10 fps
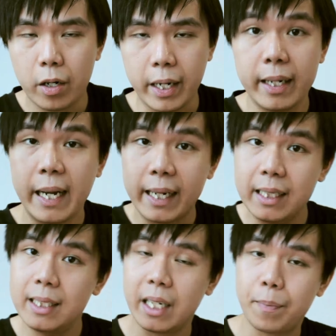Okay, they
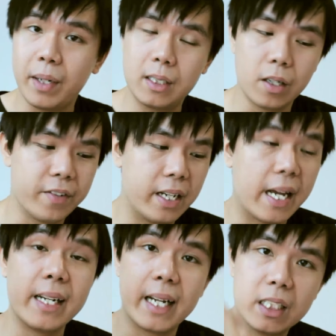actually take picture of it
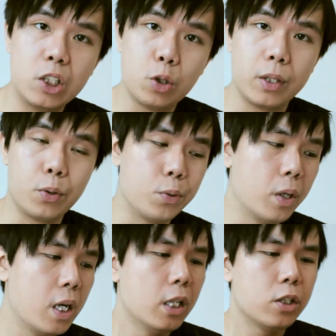and they actually show it to
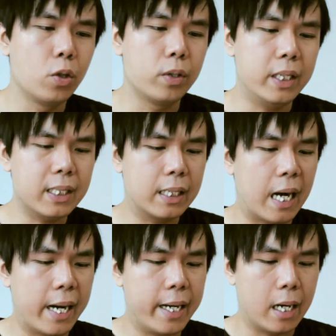you. So this
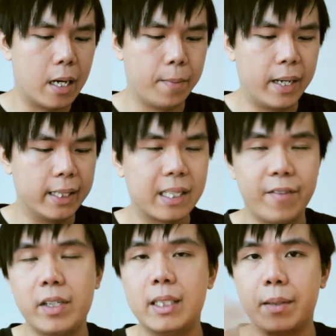guy, Lance
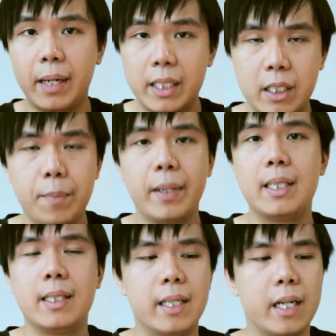Caffrey, is a magician based in